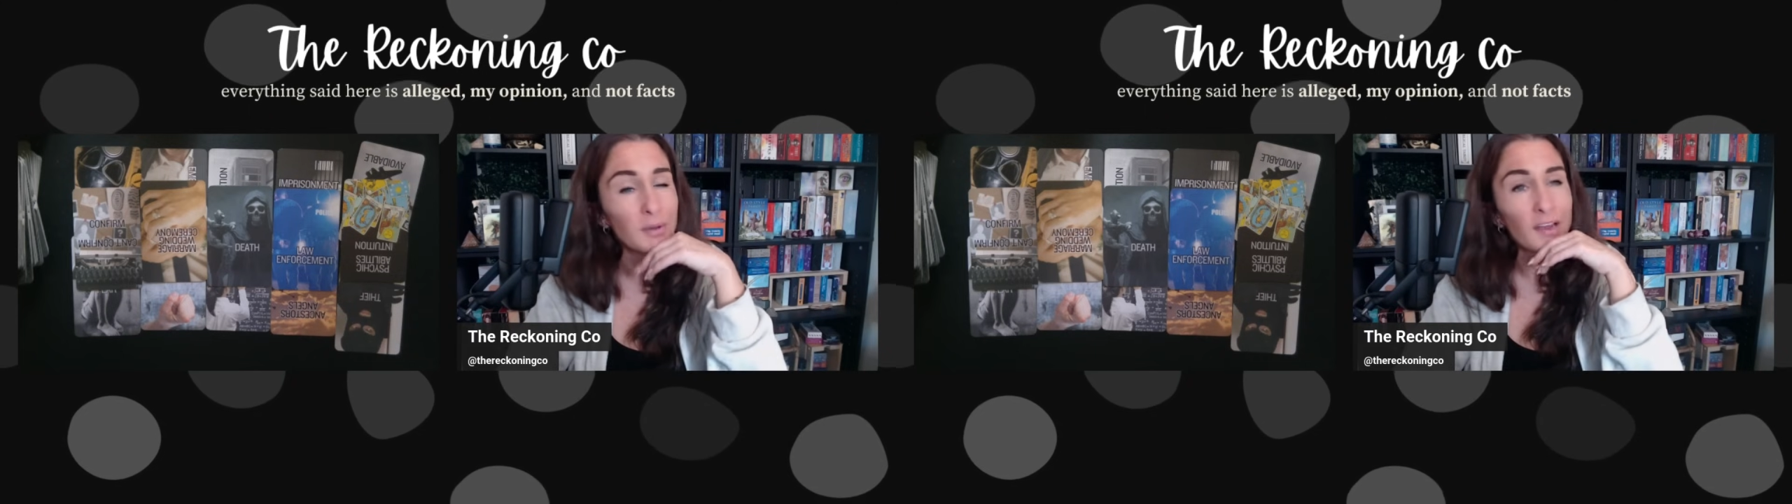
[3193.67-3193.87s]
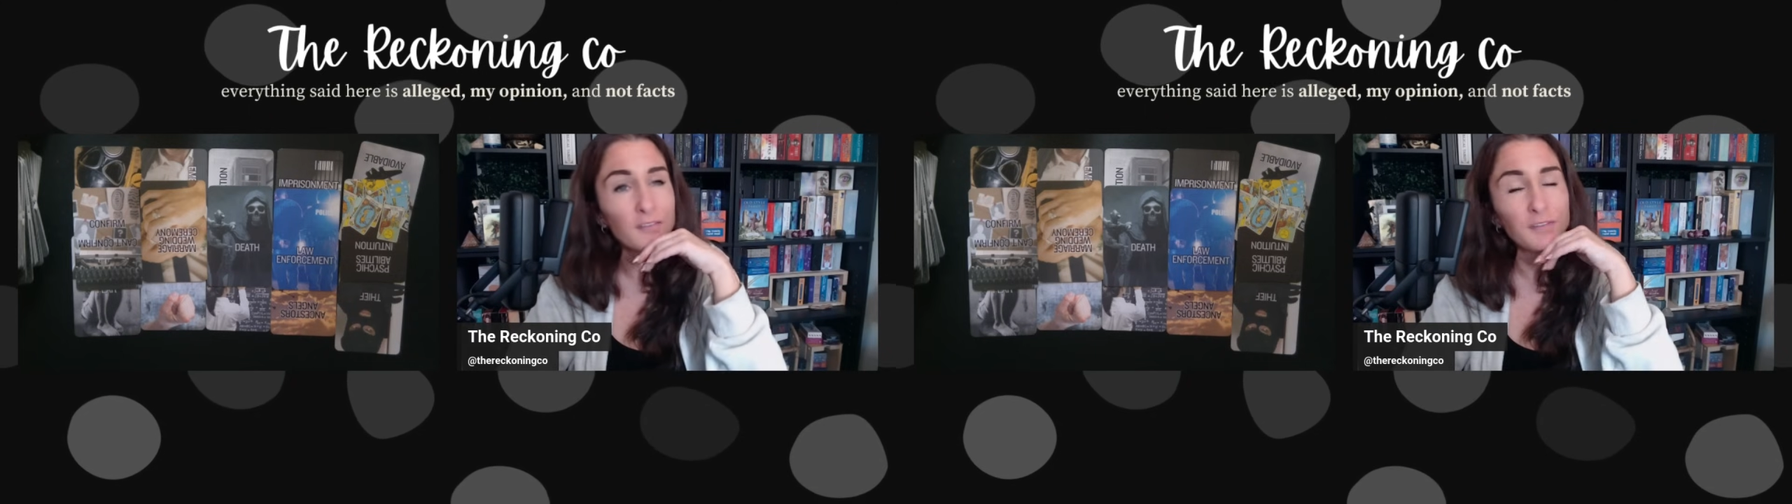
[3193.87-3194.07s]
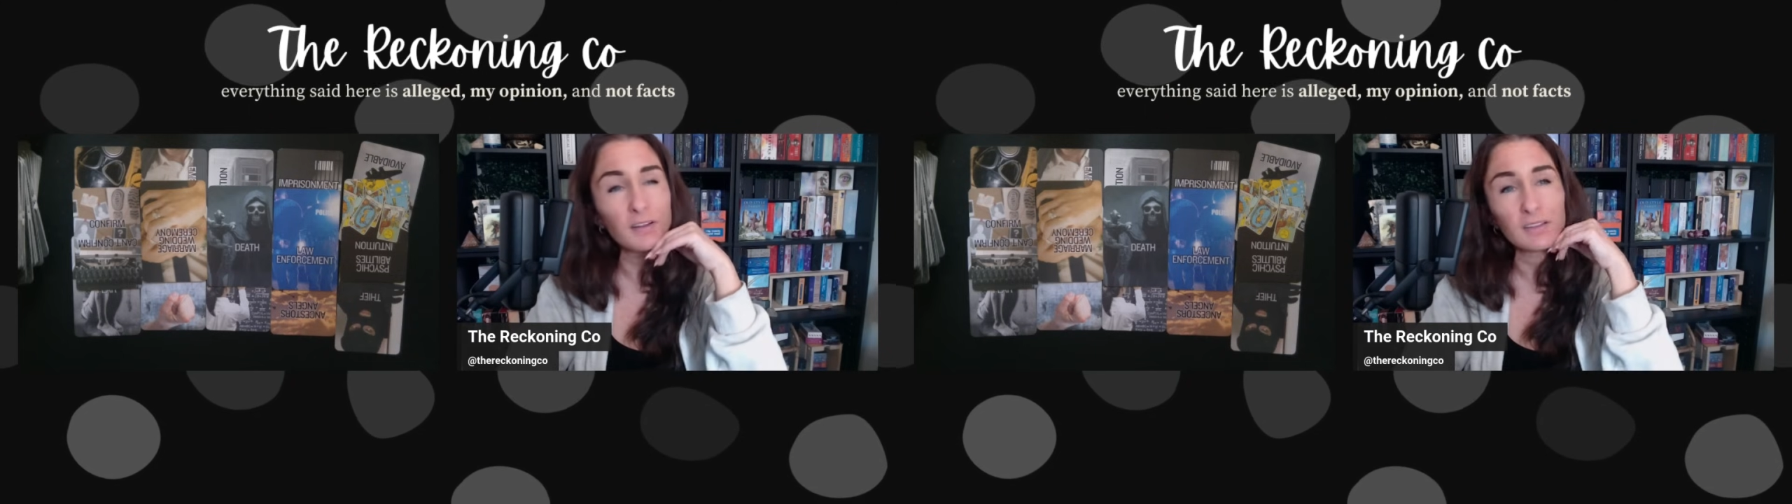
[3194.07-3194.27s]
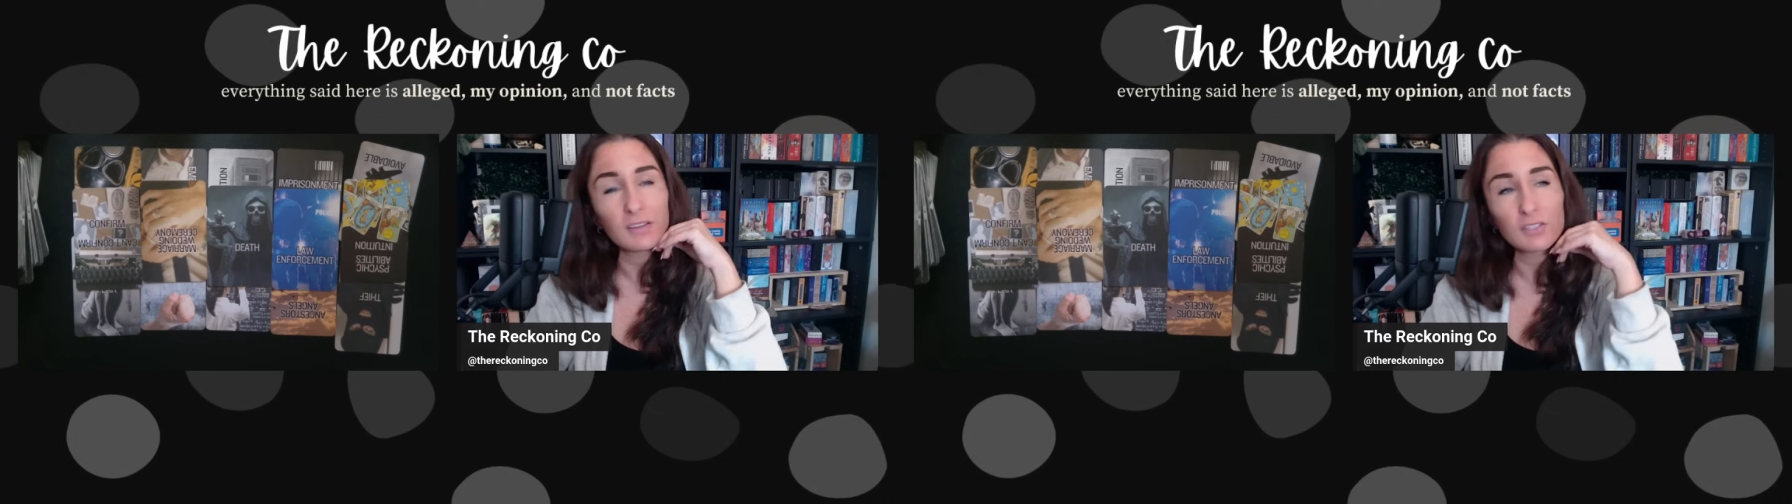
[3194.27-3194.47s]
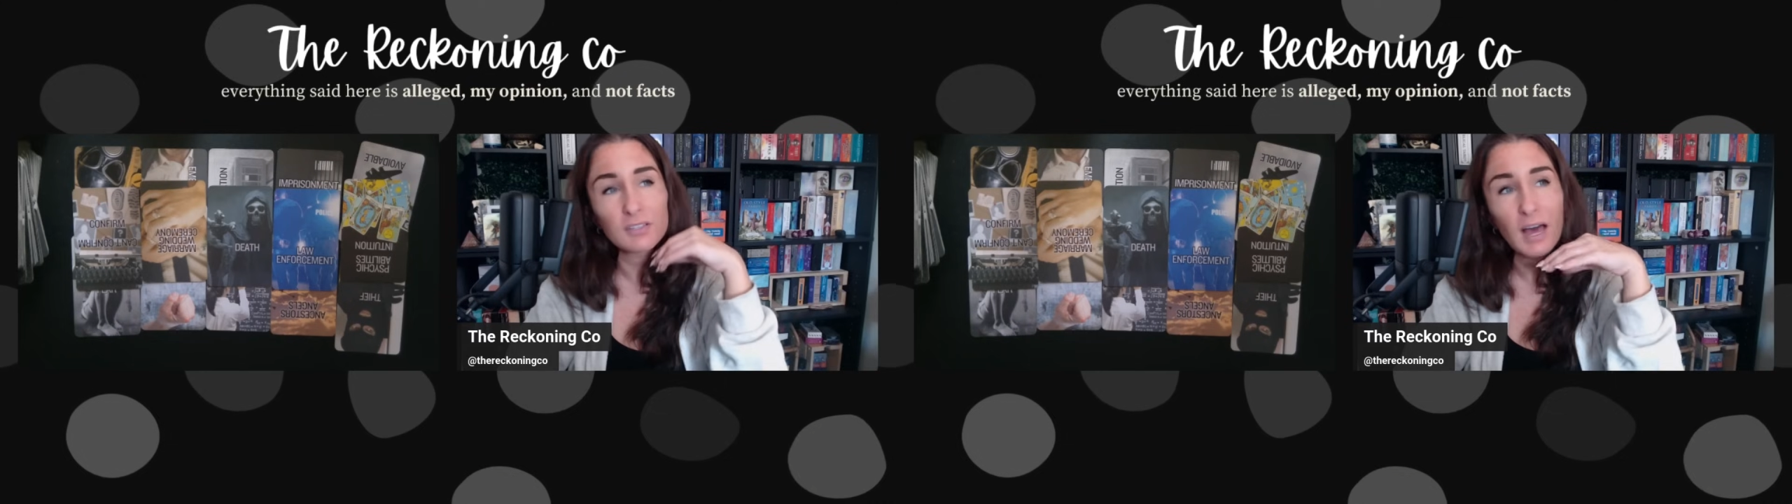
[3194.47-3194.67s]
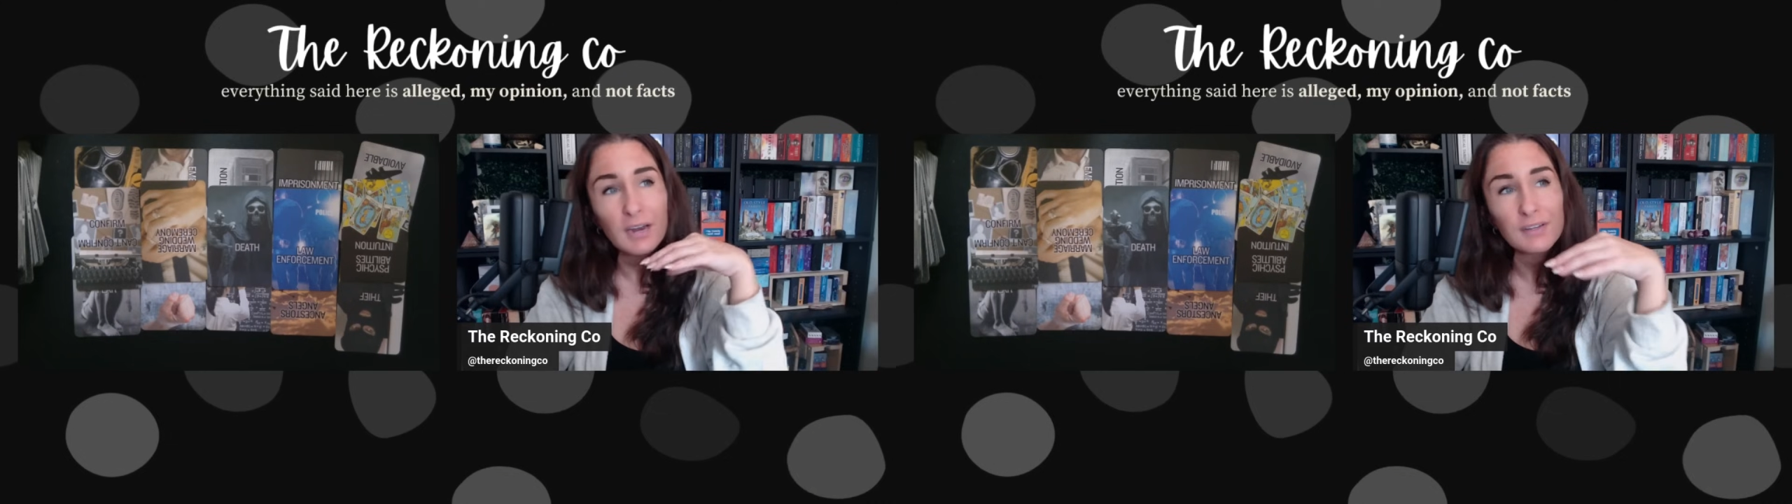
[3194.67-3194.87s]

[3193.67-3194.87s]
but I feel like there's a lot of